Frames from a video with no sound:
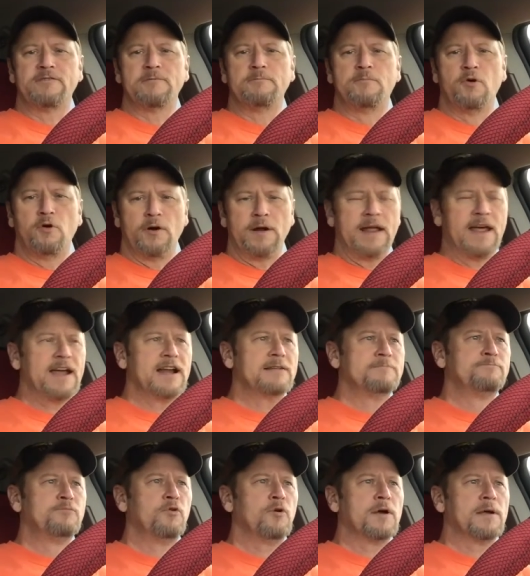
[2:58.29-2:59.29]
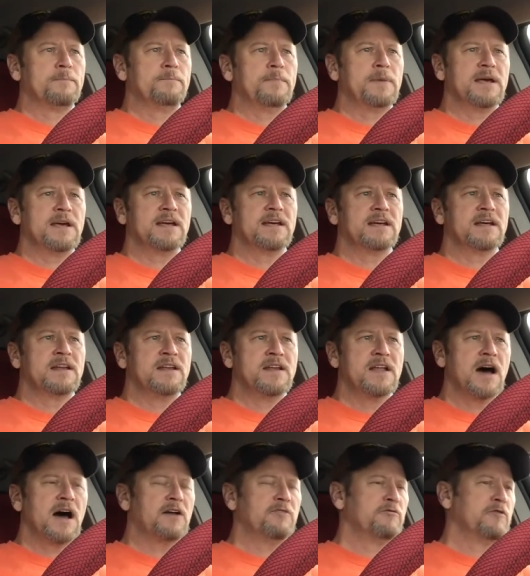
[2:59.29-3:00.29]
from point A to point B and
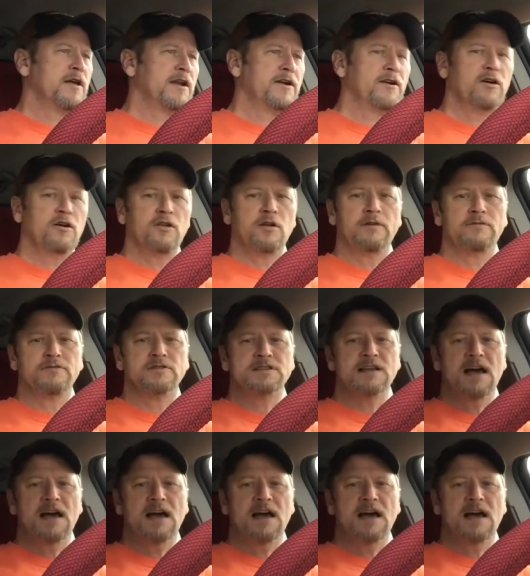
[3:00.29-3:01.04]
not running all over